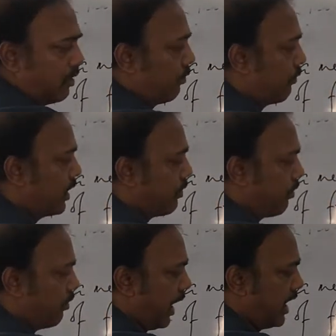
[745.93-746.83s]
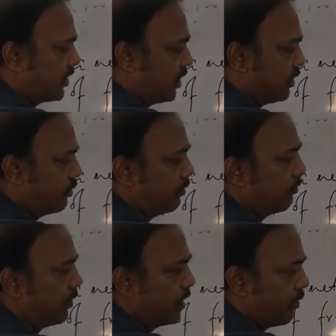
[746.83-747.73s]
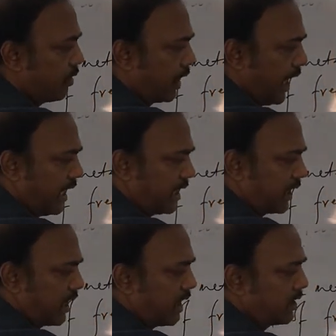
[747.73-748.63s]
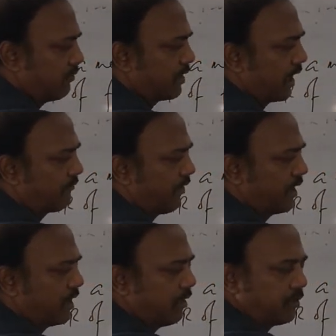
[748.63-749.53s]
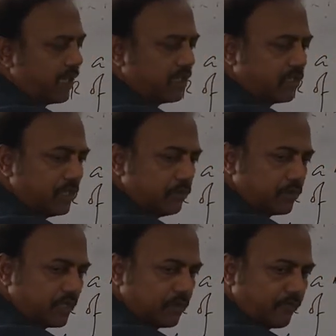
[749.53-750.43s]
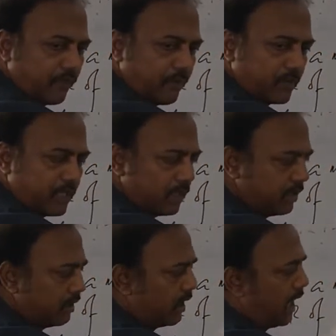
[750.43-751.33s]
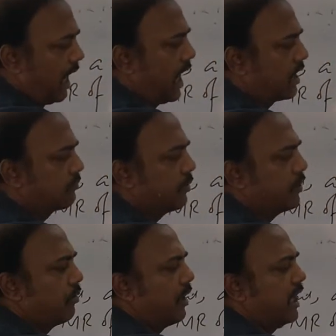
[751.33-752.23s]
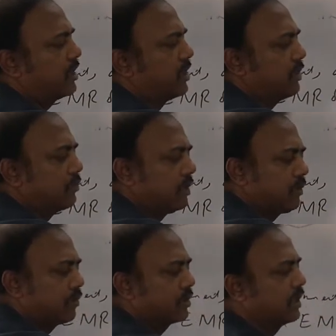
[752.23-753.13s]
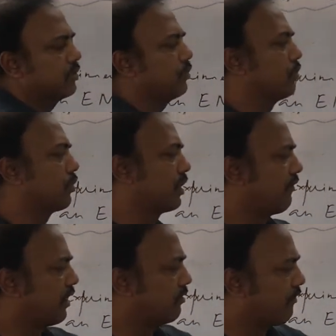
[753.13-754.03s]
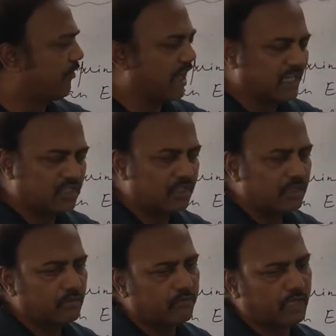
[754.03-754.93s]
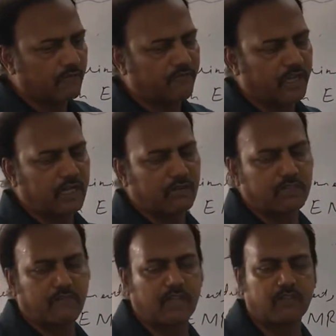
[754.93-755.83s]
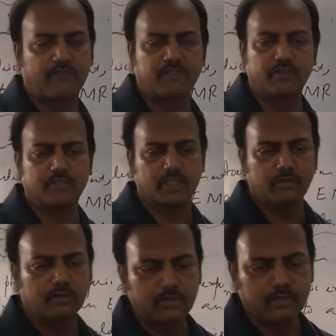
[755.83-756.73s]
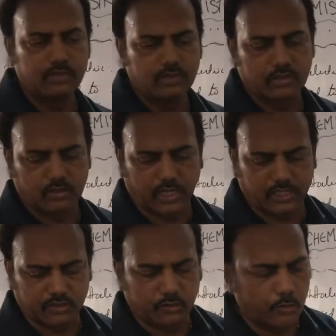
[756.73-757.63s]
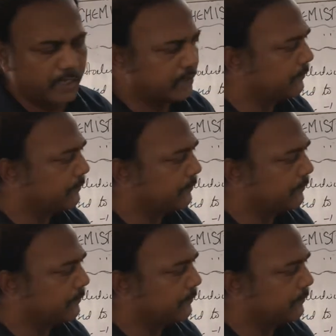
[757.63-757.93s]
We know H nu, we know kinetic energy. We can find out H nu 0 from there. As we know H nu 0, since we know the value of H, we can find out the value of nu 0. So let's do it.